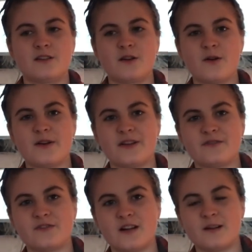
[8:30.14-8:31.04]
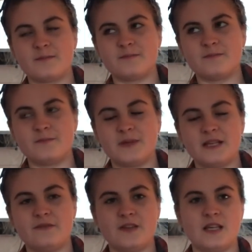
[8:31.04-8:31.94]
going from
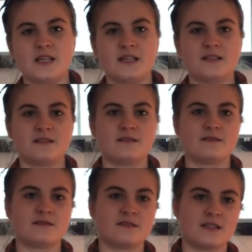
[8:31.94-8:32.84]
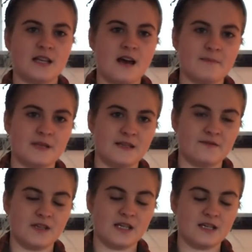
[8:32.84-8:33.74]
being vegan to not
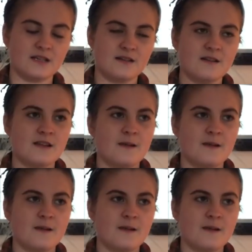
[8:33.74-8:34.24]
being vegan